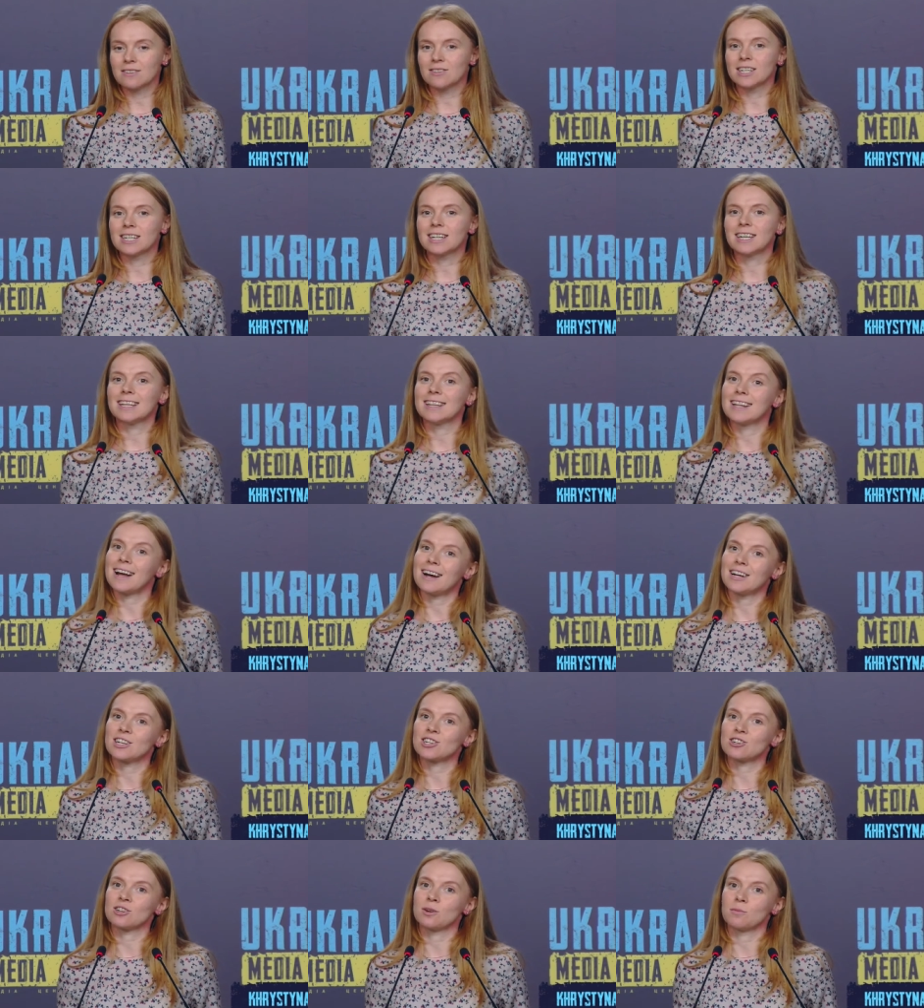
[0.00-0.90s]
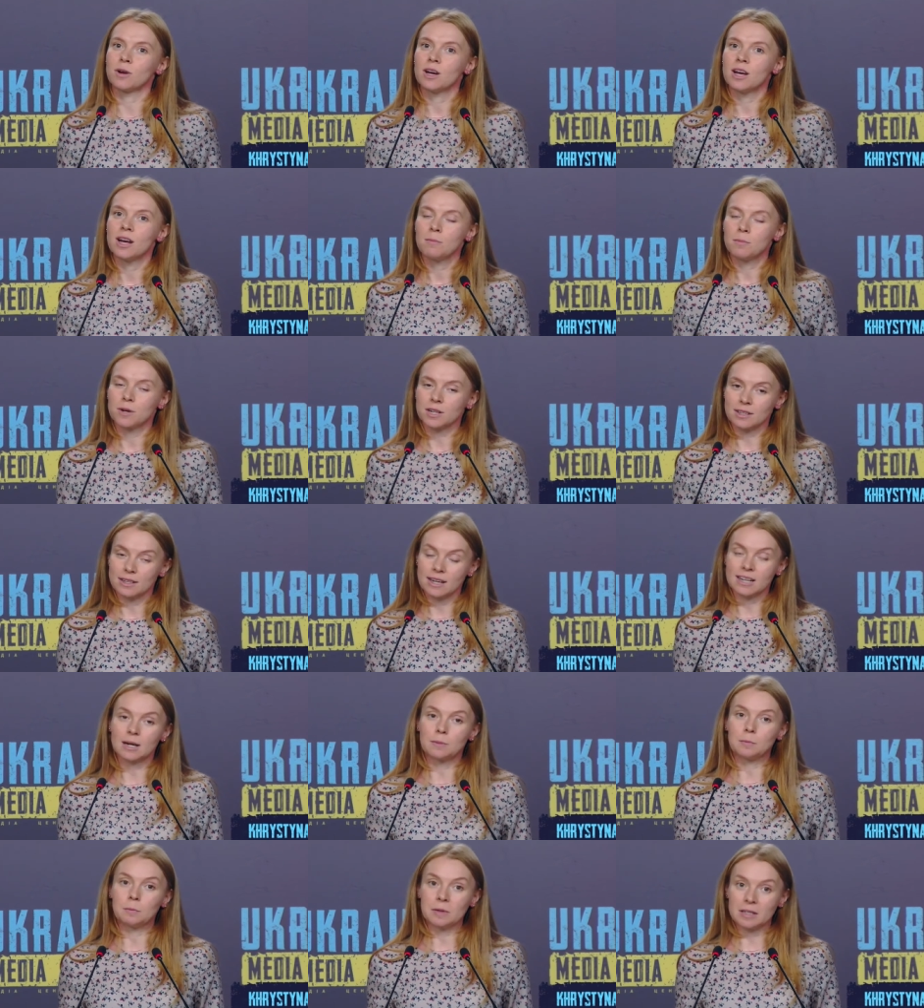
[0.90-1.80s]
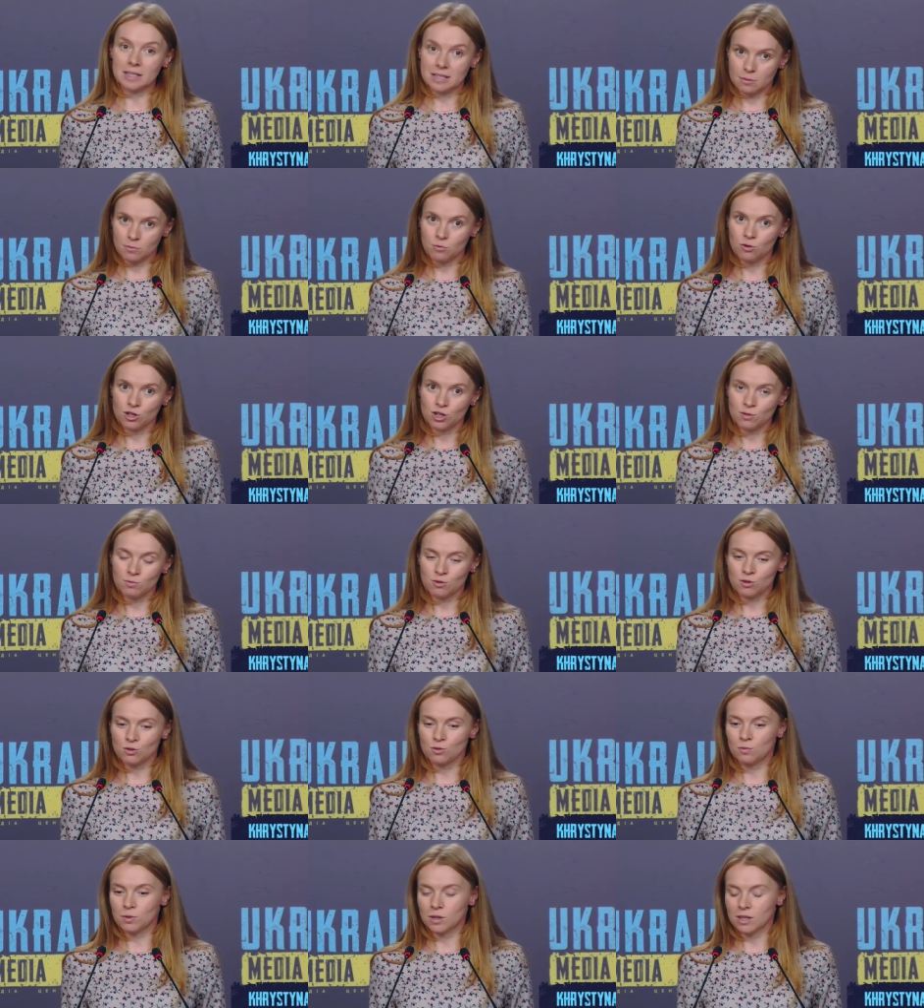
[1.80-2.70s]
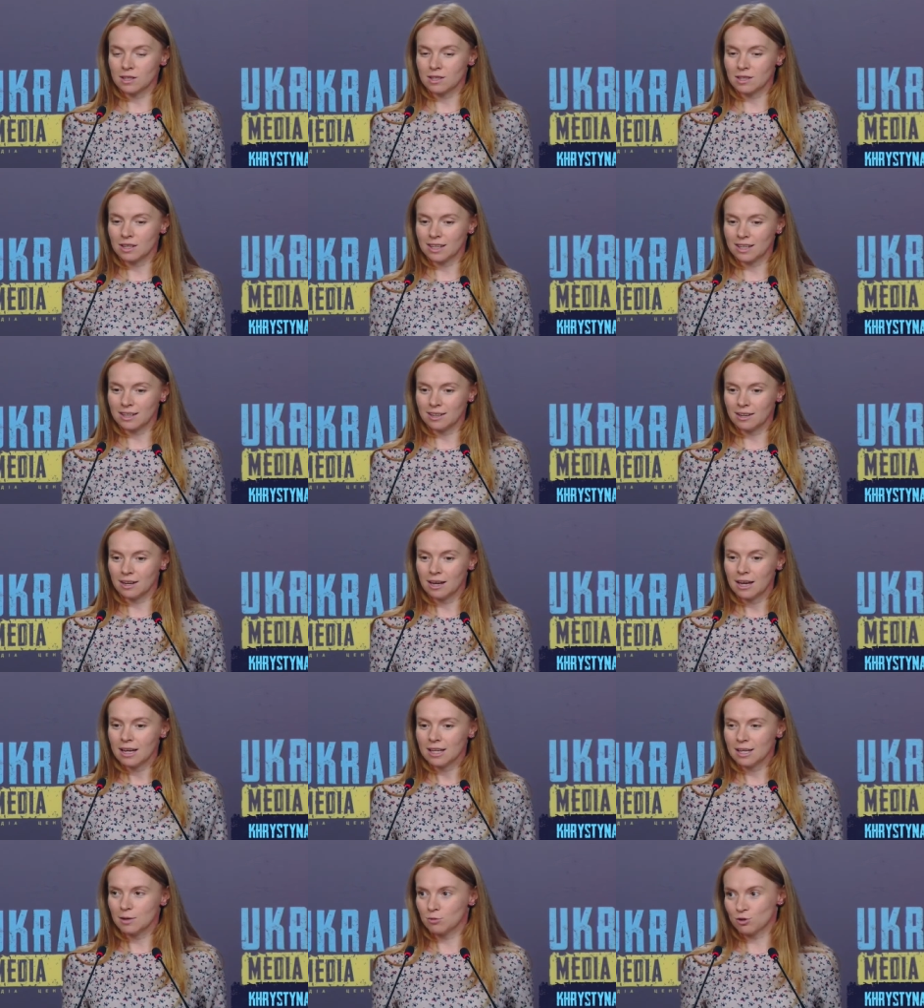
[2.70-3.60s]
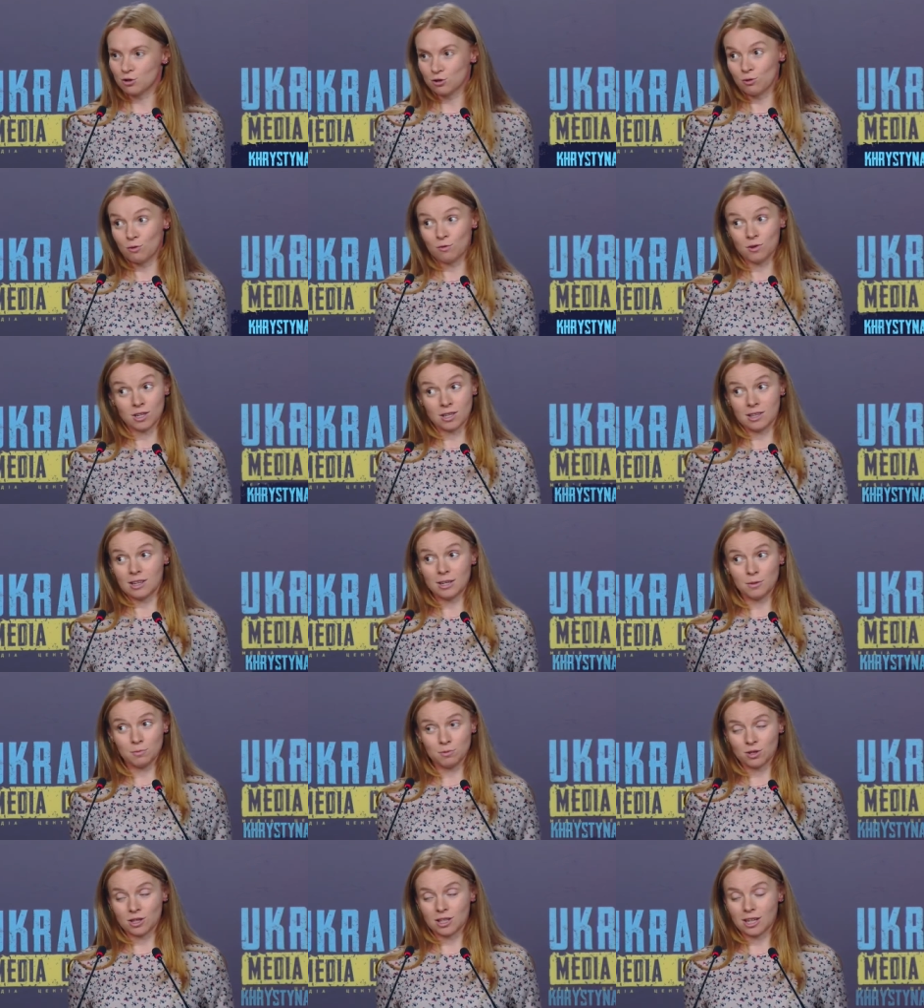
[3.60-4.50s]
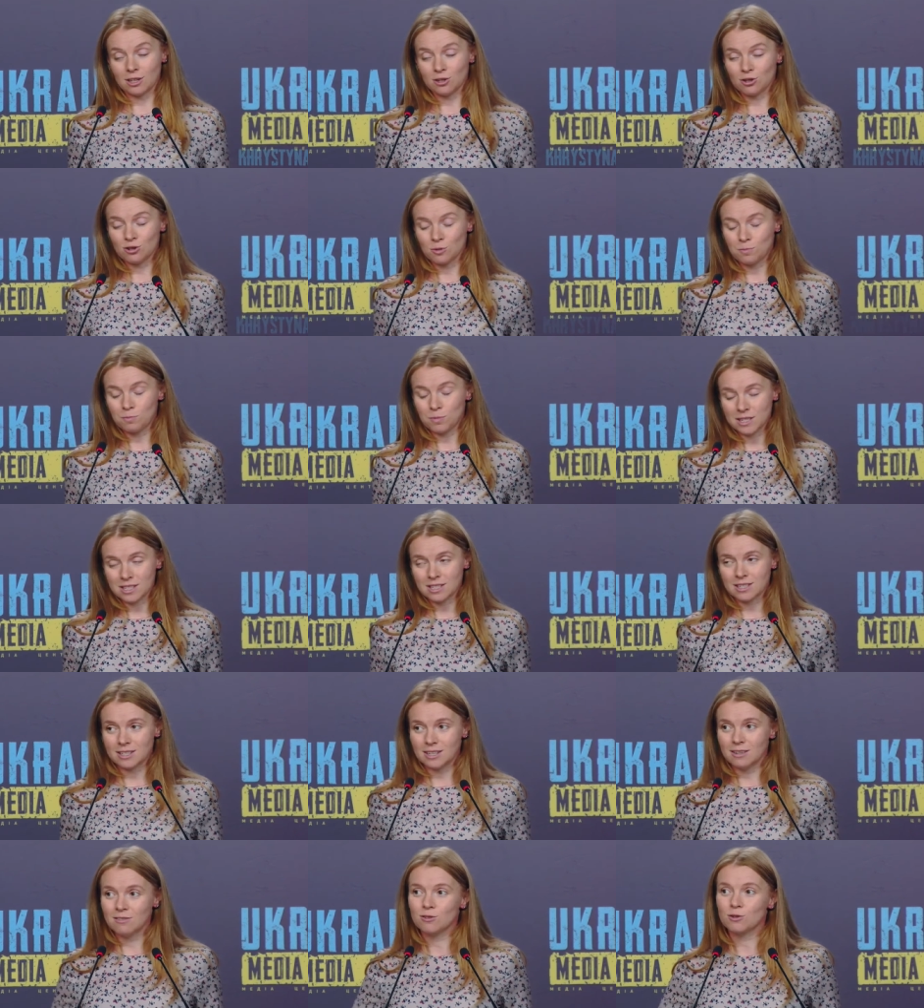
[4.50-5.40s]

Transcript: because sometimes um, things did not go exactly as we planned